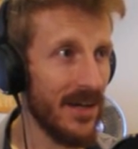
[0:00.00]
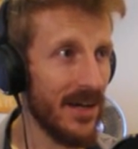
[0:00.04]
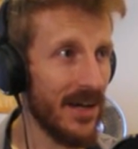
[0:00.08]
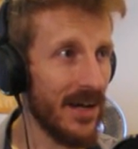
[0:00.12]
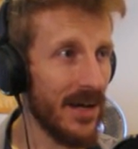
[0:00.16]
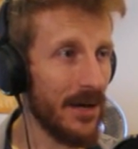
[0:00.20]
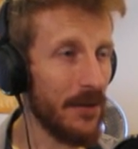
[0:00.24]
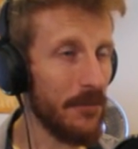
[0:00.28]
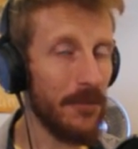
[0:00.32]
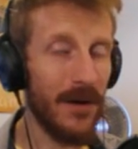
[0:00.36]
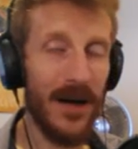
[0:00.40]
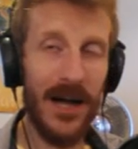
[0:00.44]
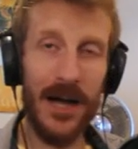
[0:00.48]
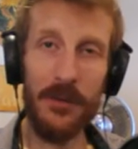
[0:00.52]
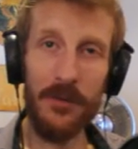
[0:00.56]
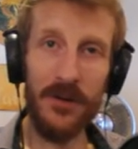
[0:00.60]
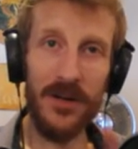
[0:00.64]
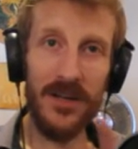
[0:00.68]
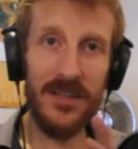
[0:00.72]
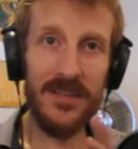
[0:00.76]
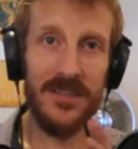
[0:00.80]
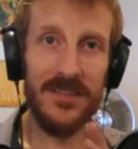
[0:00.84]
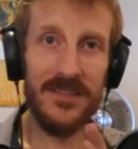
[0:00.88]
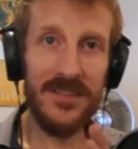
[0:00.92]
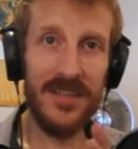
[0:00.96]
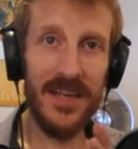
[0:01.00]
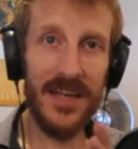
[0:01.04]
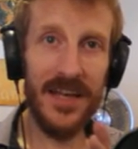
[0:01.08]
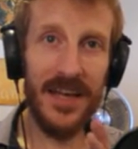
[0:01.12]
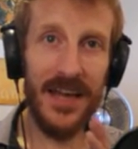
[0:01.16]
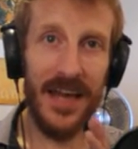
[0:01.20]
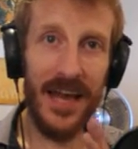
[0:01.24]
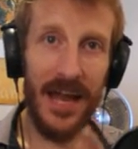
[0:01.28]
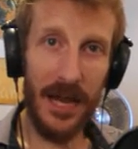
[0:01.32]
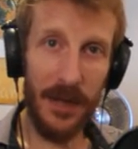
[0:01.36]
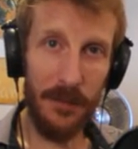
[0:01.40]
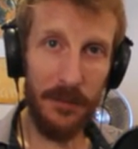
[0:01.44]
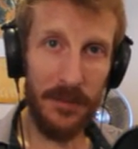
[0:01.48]
Um, I wanted to say
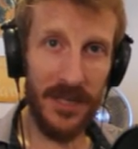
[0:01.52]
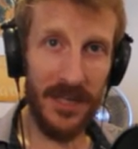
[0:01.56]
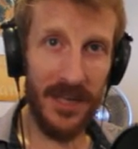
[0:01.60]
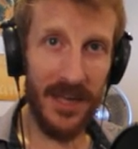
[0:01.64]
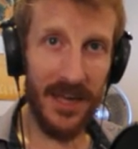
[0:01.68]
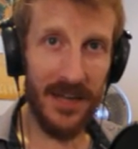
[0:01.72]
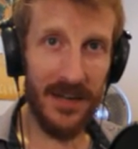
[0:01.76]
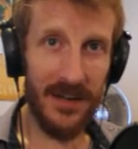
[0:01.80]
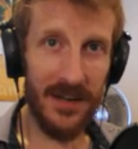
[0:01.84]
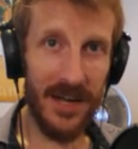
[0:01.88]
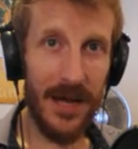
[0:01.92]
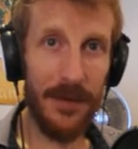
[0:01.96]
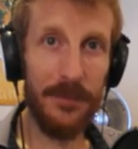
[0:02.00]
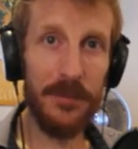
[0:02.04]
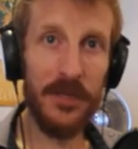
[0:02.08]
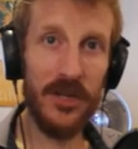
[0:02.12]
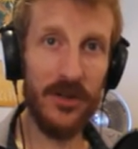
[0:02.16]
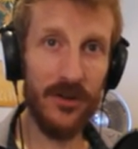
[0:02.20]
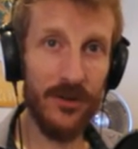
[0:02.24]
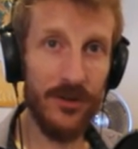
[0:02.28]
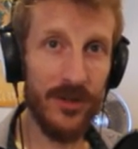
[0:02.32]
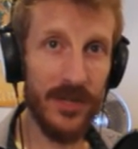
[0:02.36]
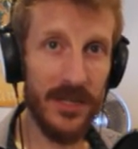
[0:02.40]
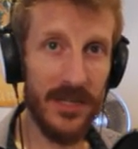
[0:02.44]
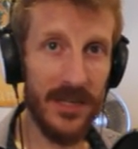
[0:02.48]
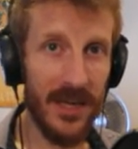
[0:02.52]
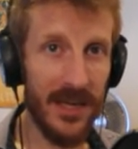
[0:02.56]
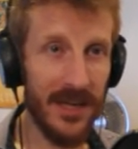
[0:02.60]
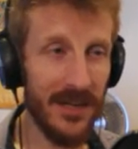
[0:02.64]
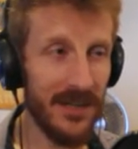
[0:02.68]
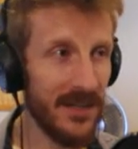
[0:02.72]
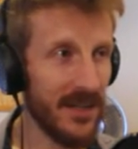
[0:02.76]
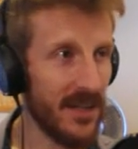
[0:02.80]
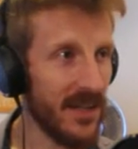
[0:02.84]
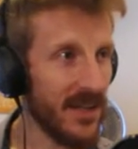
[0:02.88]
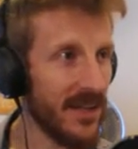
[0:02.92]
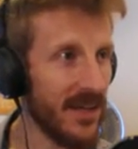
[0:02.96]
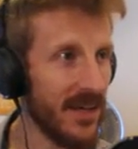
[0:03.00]
happy, Can- happy early
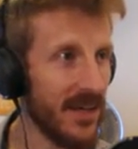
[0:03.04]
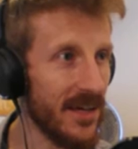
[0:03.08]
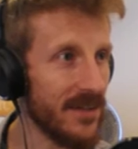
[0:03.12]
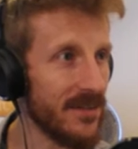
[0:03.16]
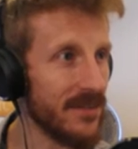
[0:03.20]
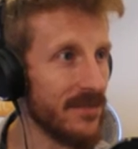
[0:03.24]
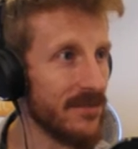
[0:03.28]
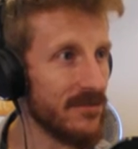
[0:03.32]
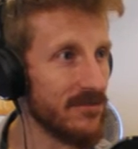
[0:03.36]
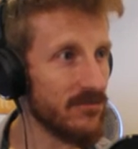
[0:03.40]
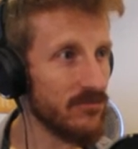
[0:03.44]
Canada Day.